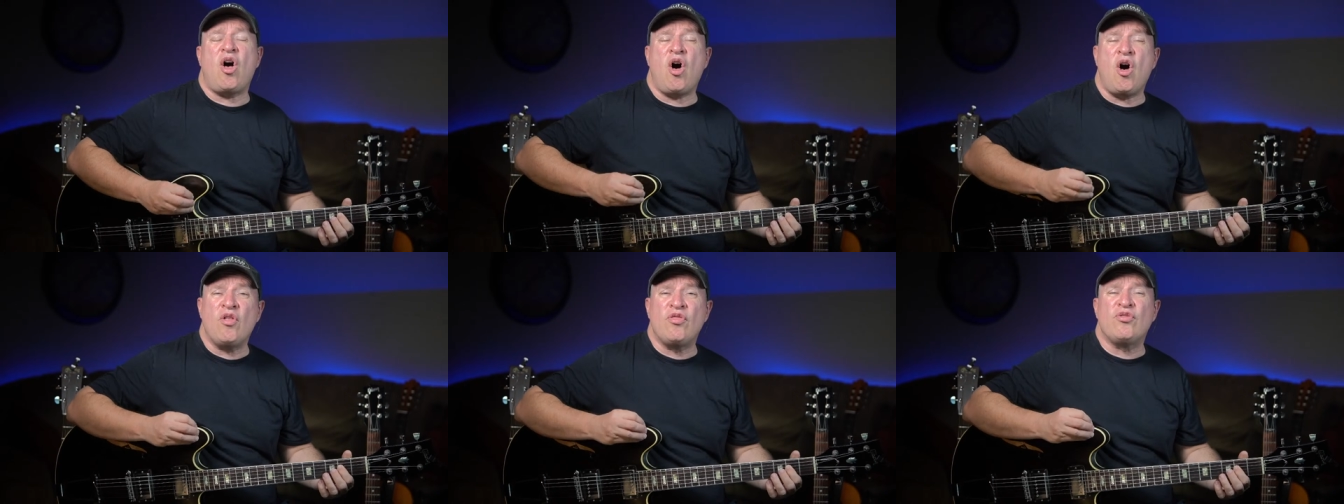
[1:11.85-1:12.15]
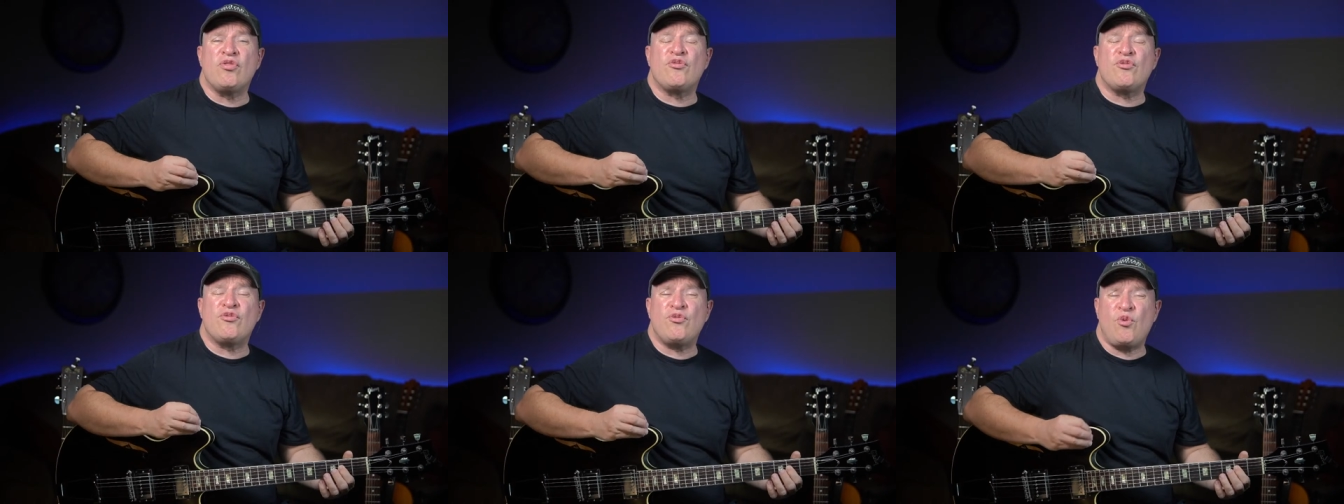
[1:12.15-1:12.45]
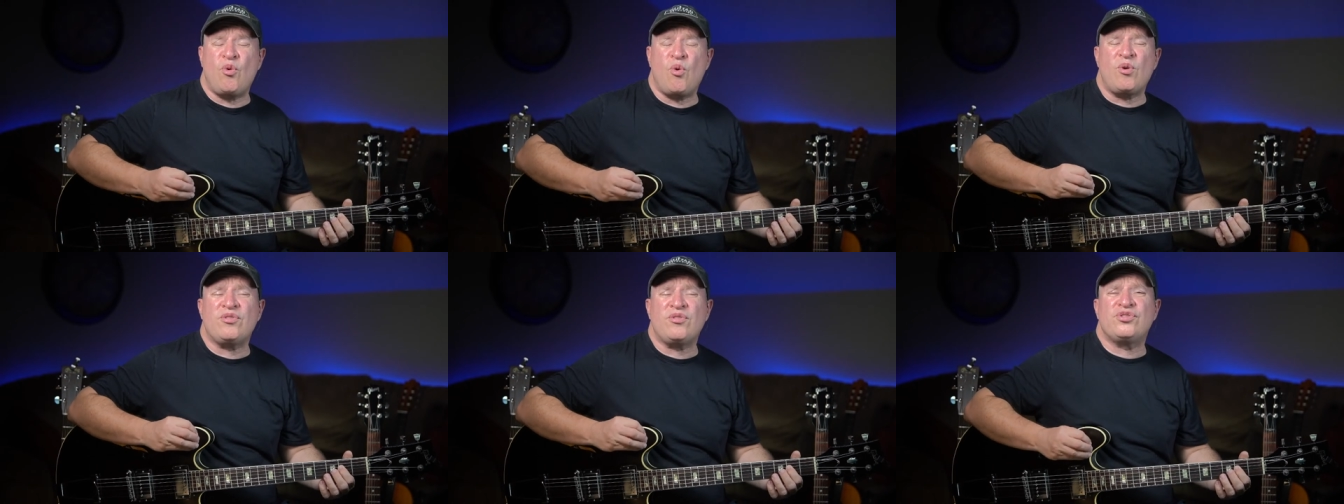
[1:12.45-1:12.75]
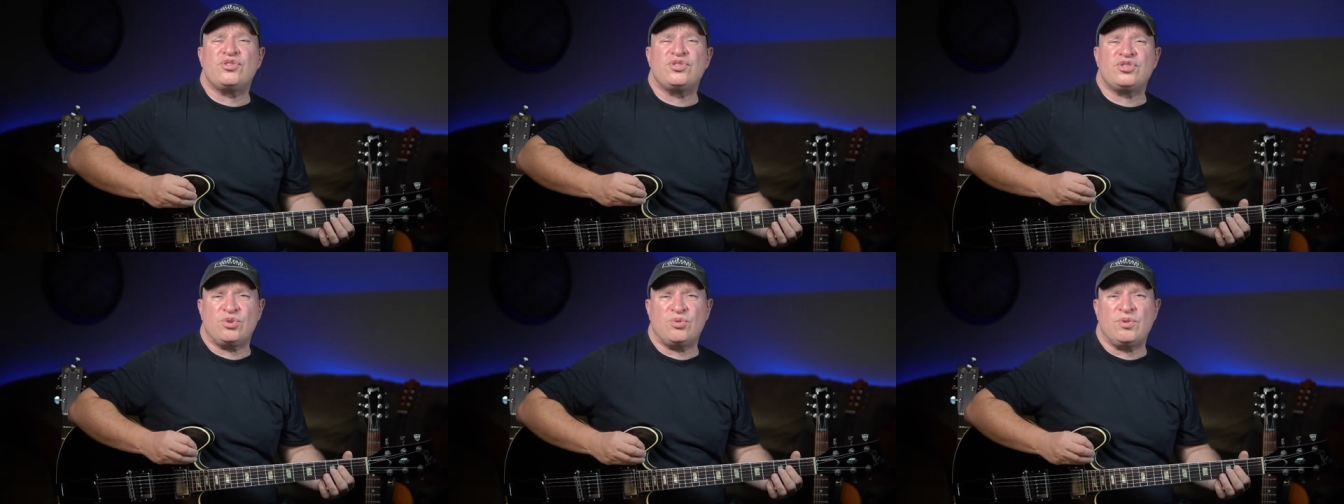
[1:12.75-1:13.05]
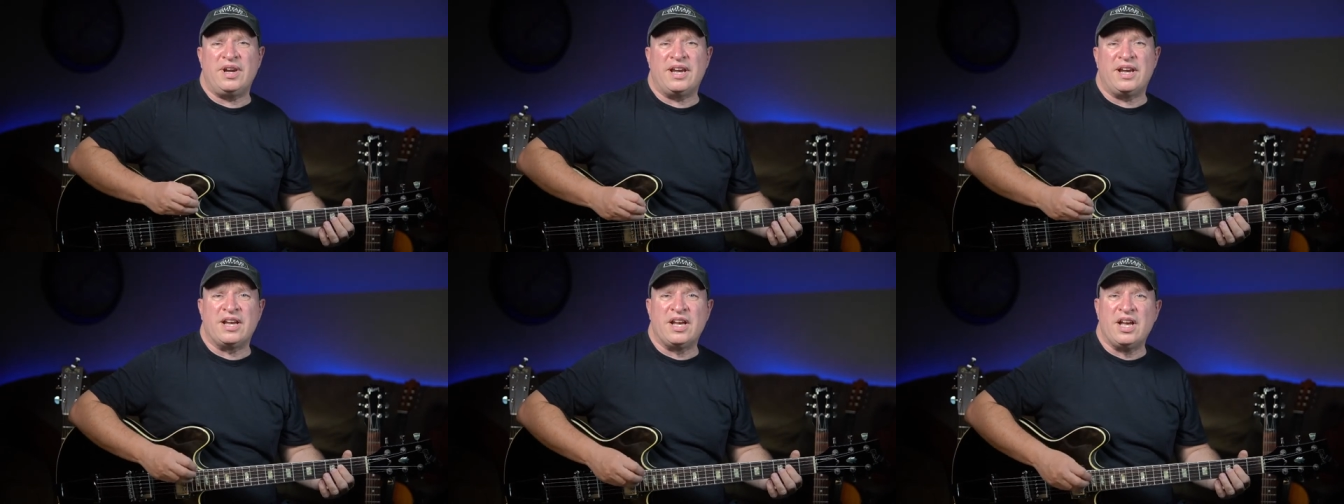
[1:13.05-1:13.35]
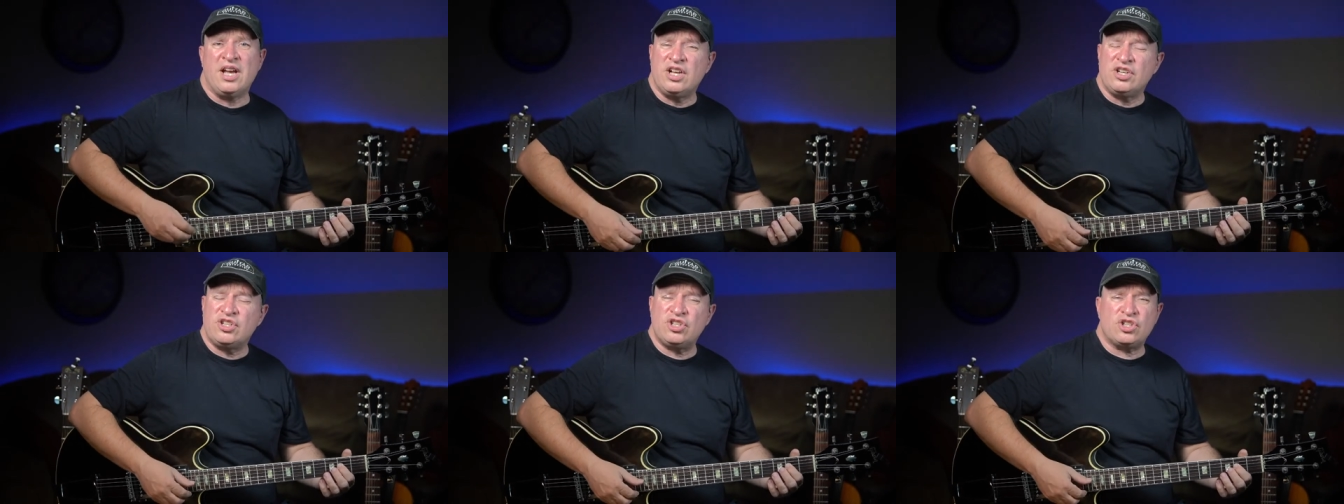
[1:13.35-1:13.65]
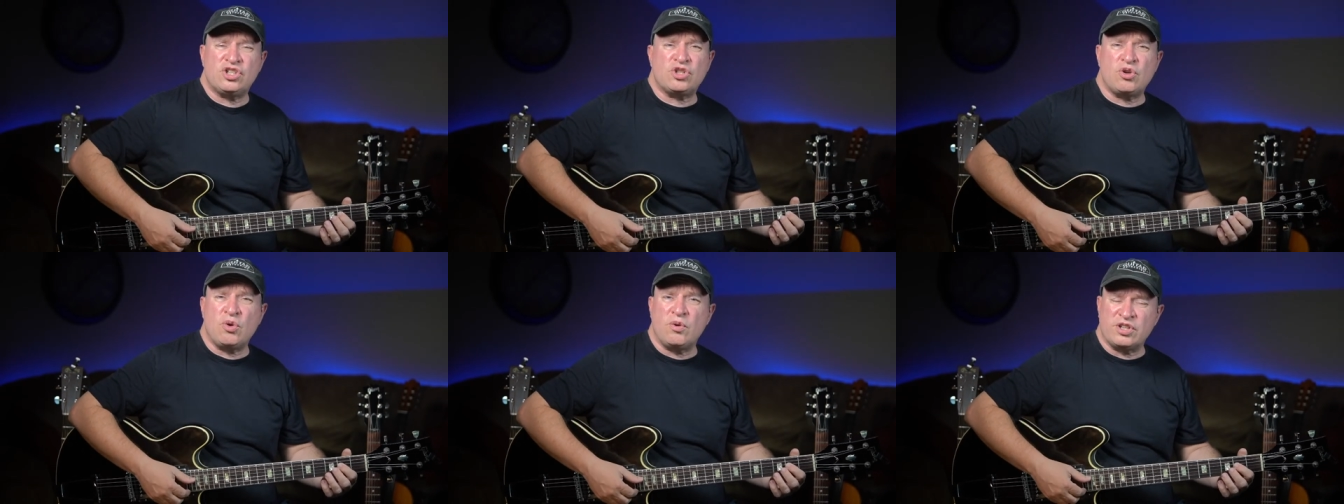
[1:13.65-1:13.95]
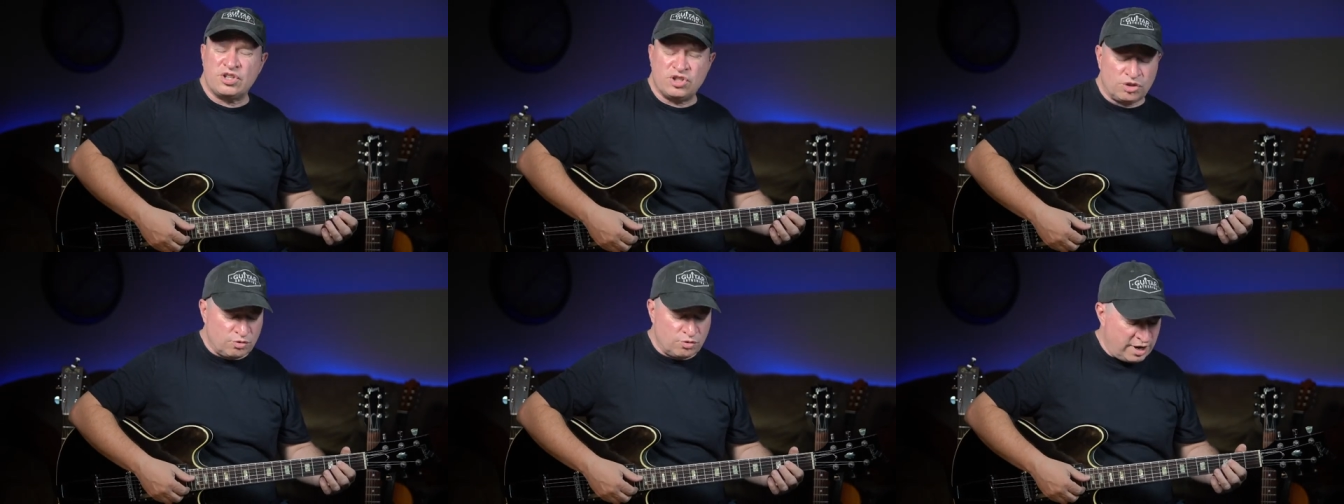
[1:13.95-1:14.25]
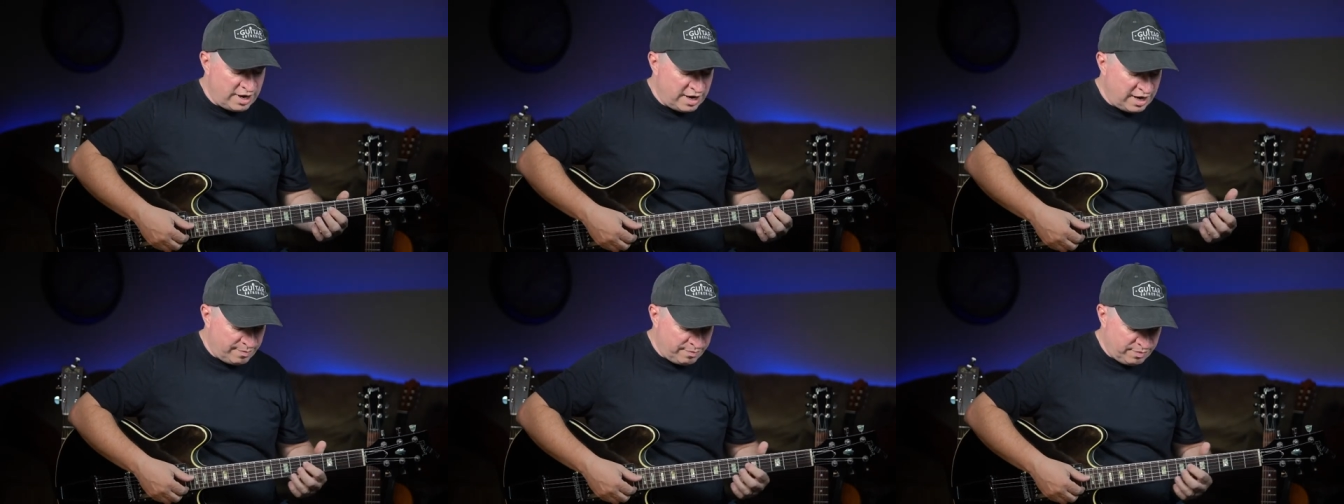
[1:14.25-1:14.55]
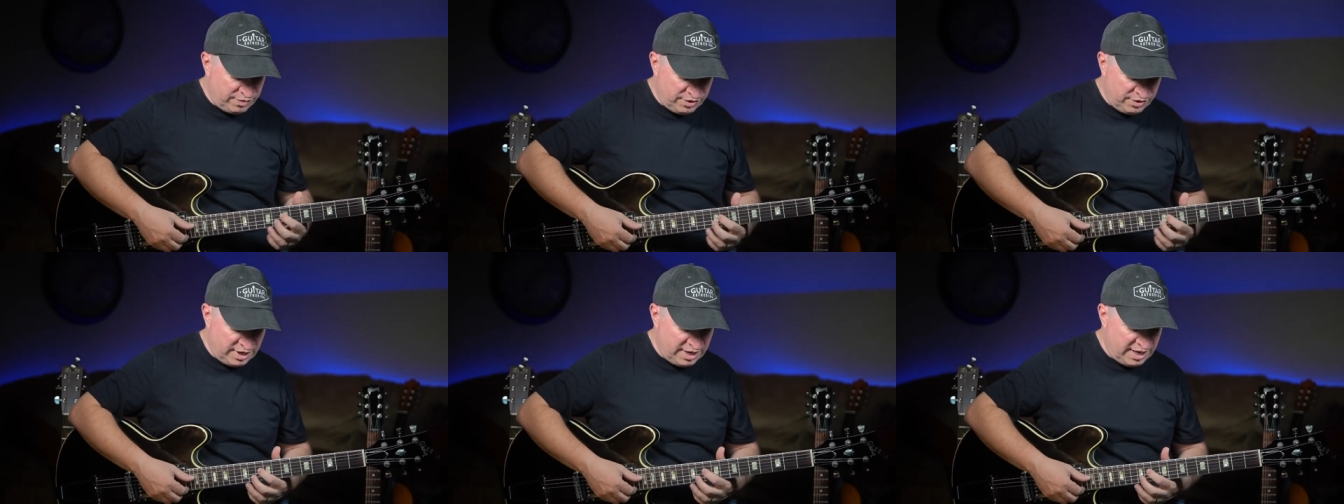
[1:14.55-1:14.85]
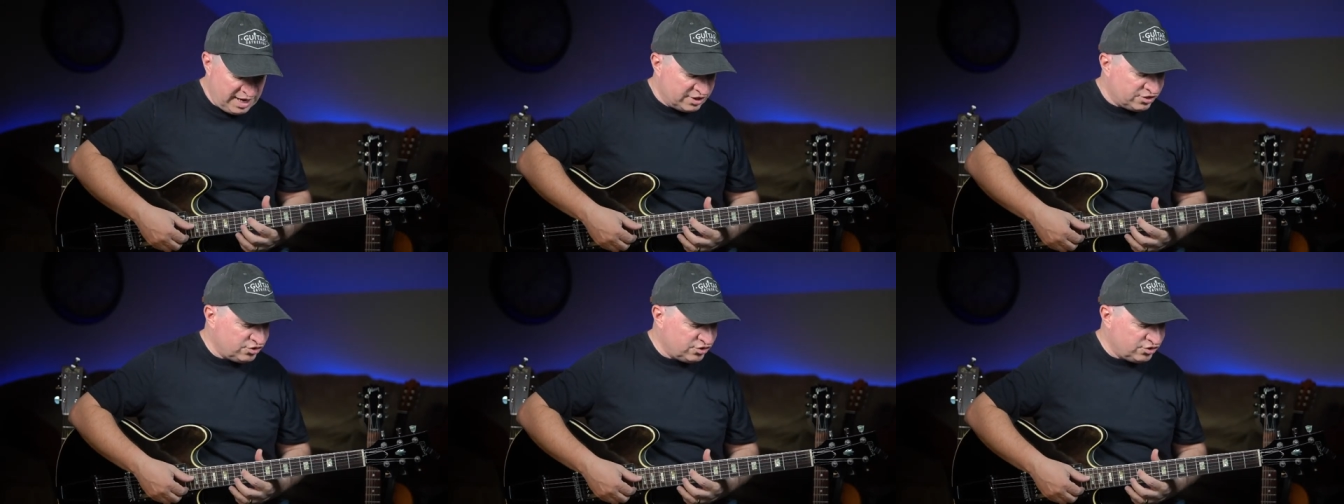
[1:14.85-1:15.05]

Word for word: on the fourth string, just going straight up the neck.